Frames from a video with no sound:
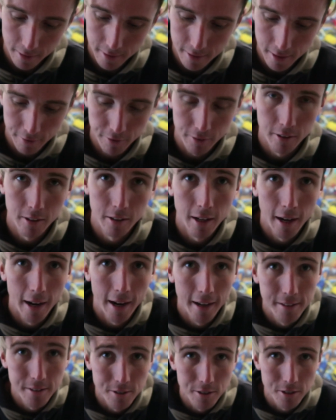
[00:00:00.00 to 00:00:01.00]
definitely
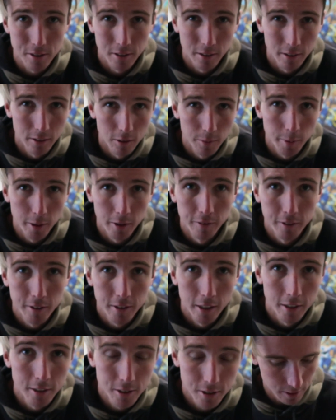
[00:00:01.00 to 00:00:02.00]
adds just a little bit of a
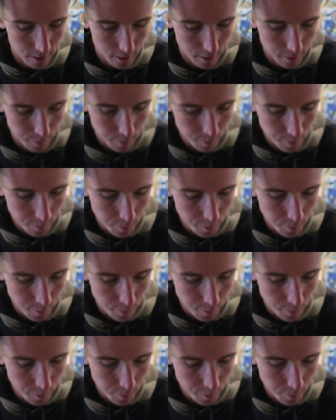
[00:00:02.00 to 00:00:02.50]
touch to the